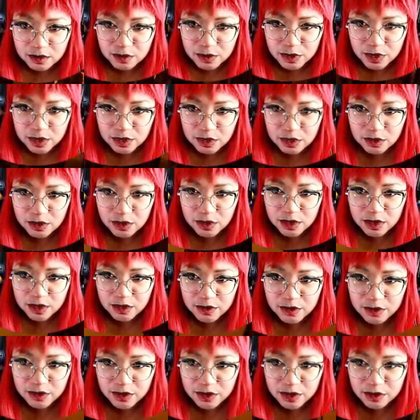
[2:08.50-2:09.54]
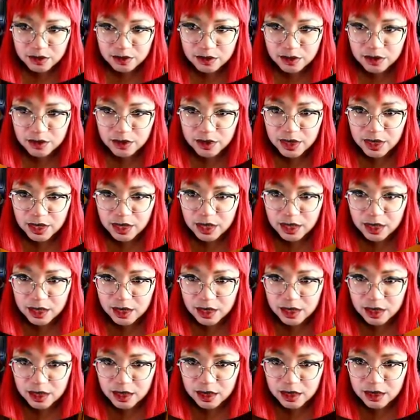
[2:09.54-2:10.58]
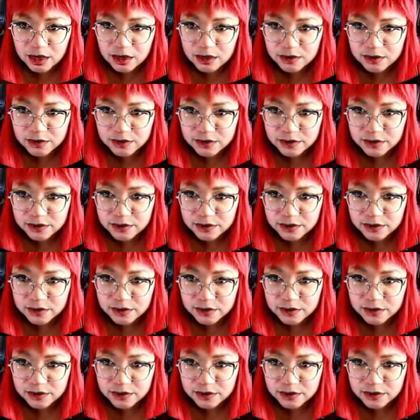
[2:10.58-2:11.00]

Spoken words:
I'm gonna cross through here.